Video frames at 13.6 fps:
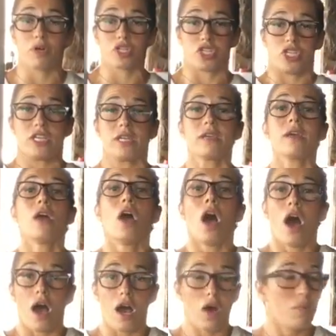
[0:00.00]
pushing
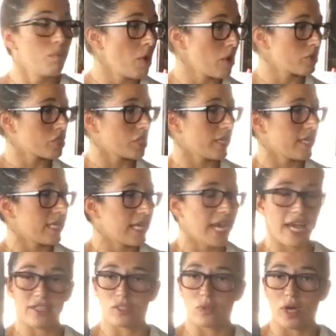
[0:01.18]
motion
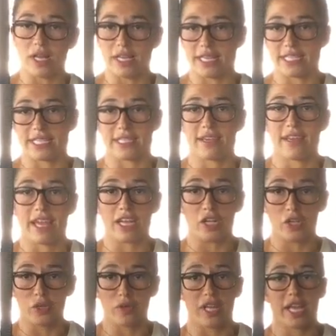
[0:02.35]
as well as
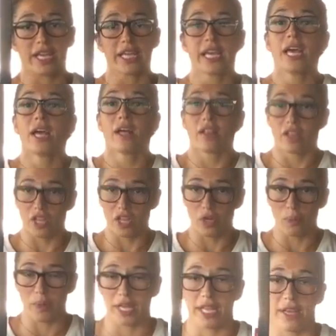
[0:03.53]
including a
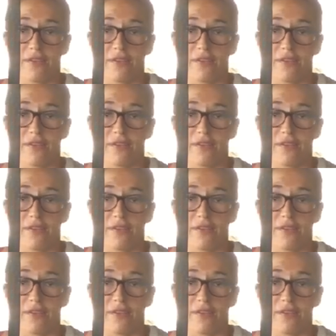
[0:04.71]
little bit